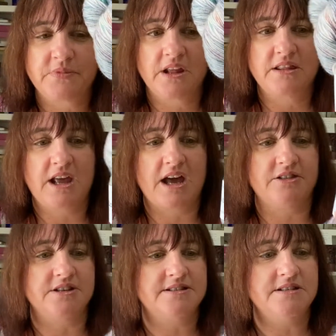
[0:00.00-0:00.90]
Now
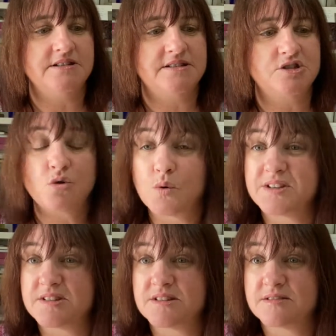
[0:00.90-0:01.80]
this is
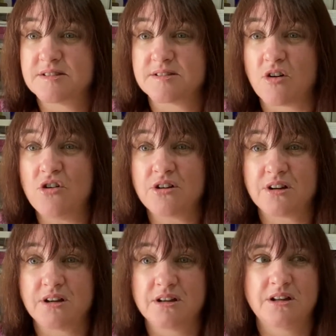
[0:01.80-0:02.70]
twist
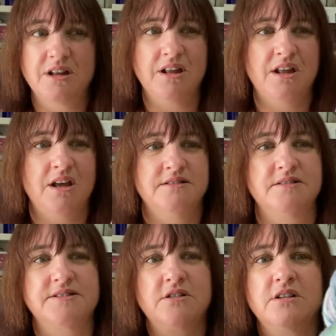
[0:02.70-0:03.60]
sock. So
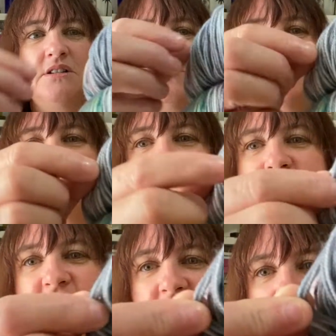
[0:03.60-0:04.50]
it's got a little bit
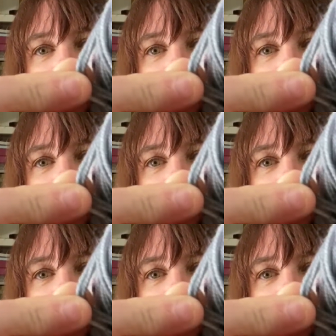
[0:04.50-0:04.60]
of a